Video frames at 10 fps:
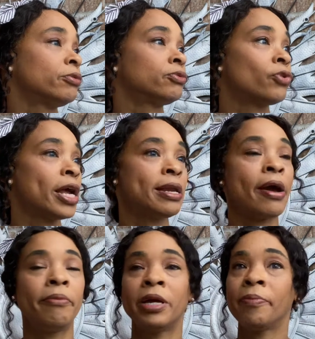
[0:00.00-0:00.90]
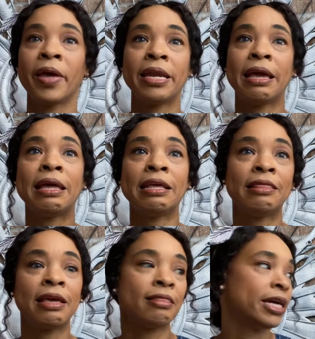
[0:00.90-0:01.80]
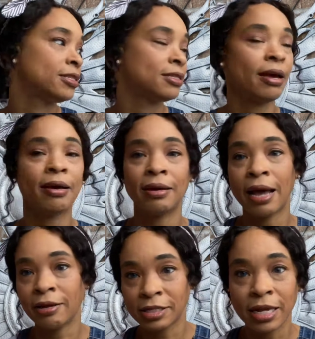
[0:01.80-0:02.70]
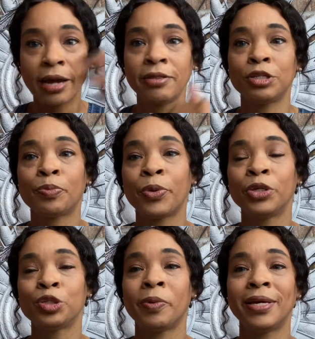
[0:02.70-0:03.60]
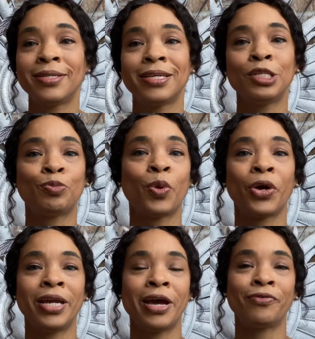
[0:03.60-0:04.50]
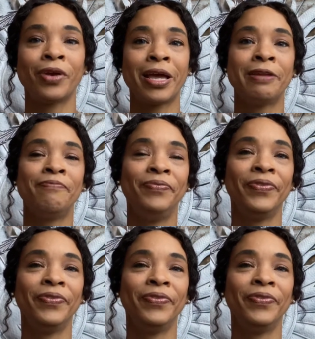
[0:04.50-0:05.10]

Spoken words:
Right now I'm not painting anything that's outside of this porch because it's pouring down rain.